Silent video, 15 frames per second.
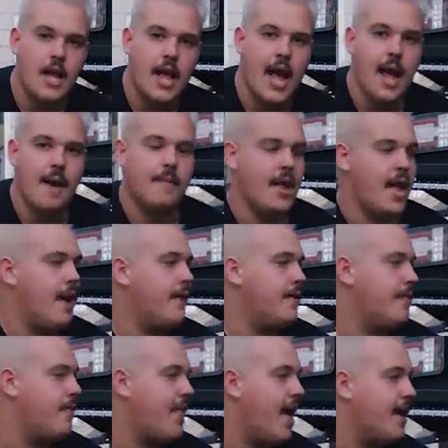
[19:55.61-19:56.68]
um, and
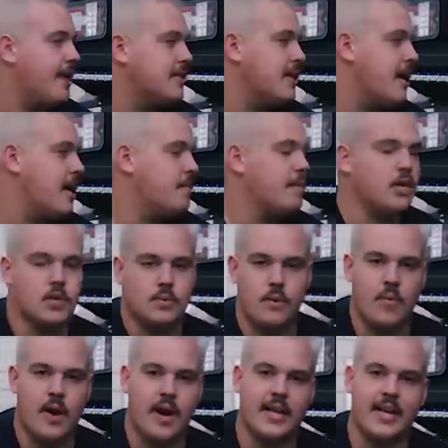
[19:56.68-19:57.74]
that is needed because we're
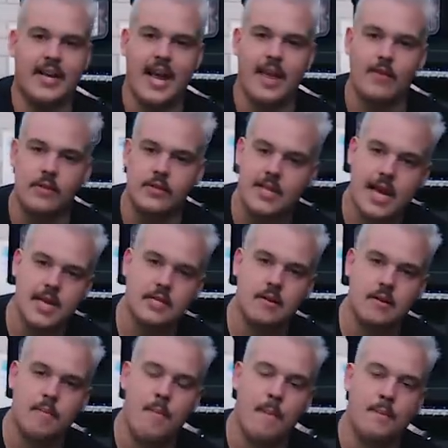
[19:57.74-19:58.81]
running again those
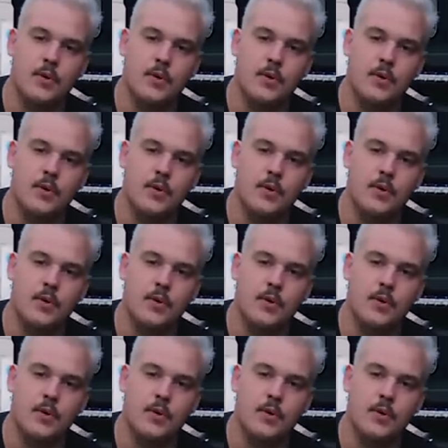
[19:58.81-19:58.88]
custom